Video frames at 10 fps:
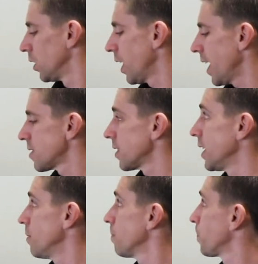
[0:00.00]

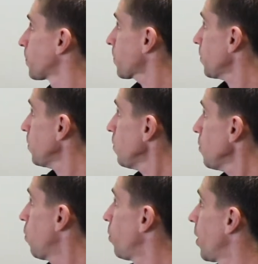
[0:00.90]
Lastly,
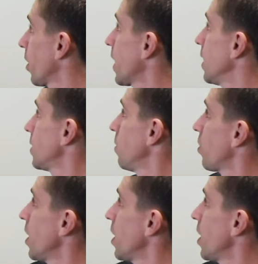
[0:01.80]
we have our constant